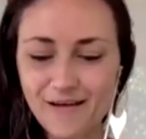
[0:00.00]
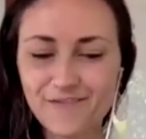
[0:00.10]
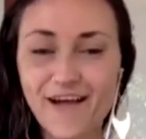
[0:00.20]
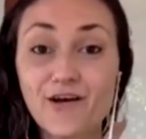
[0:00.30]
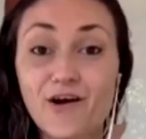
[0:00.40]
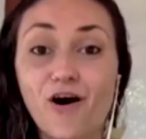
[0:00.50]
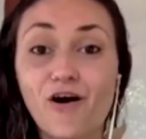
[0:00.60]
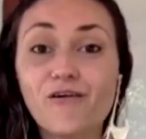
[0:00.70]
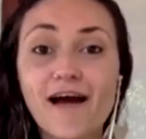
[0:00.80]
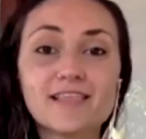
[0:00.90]
fun.
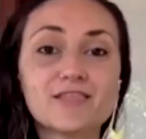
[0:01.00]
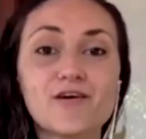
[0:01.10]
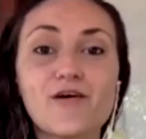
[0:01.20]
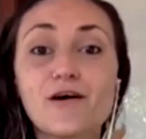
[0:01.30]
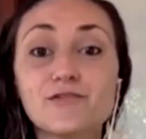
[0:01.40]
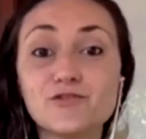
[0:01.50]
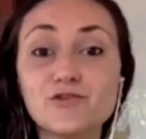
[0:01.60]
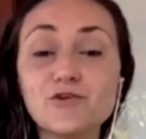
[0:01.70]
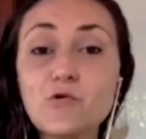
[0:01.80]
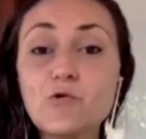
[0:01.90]
All right. So do
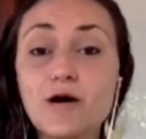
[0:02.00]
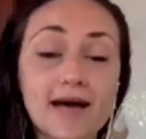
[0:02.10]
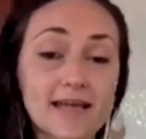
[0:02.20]
you,